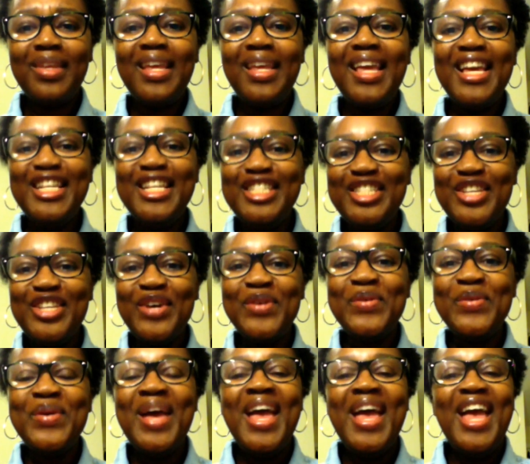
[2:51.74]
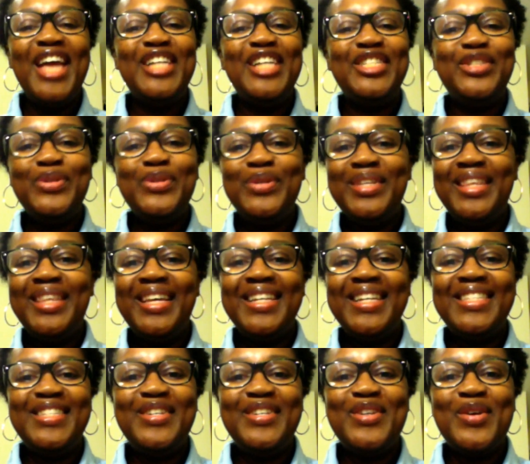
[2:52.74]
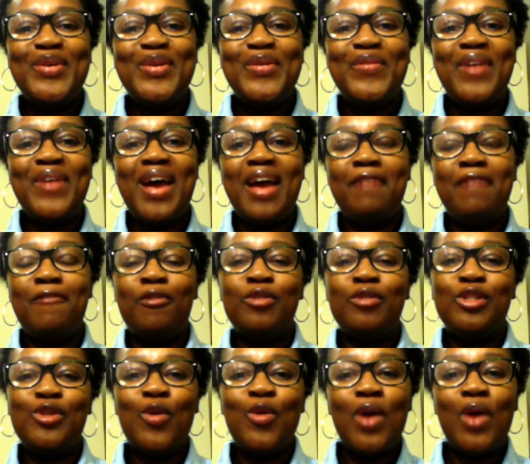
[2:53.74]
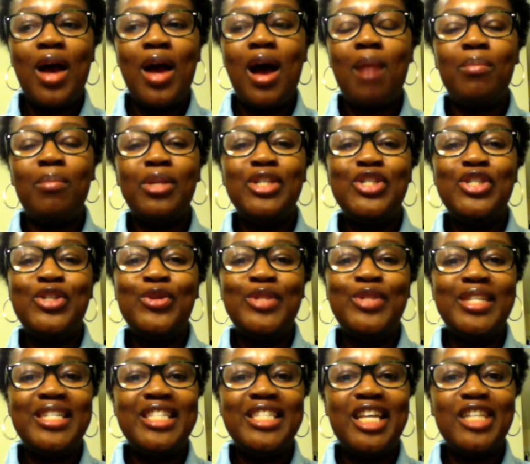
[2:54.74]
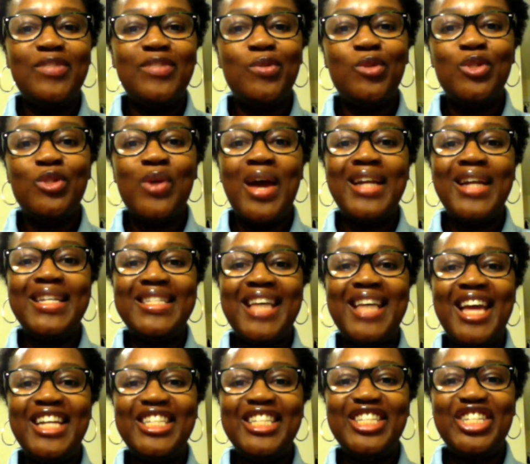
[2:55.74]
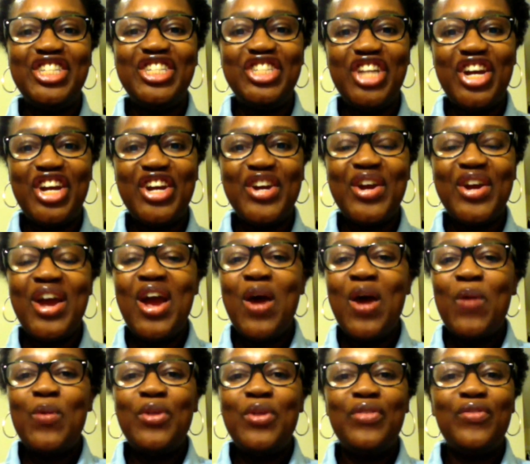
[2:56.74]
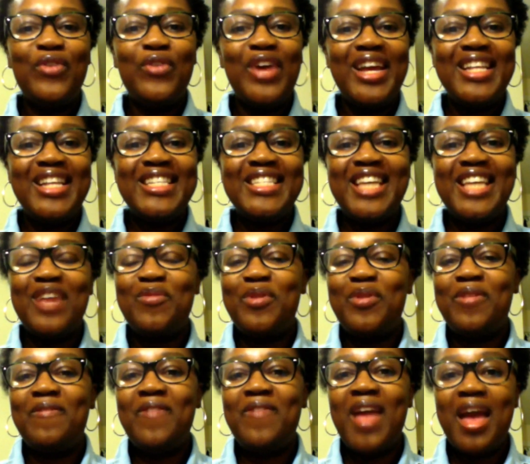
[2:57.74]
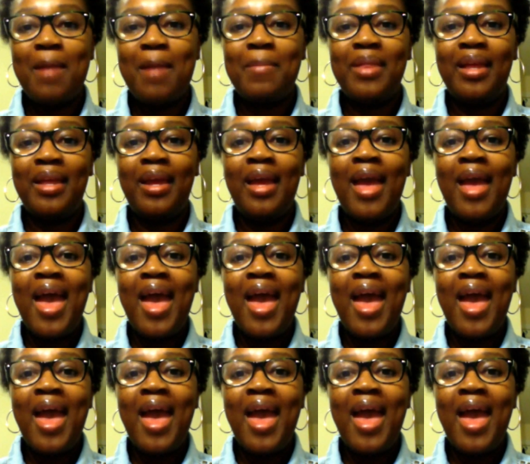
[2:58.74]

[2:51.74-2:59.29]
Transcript: And so, in doing this, I felt so accomplished, so successful. So, I decided to share with friends and with family.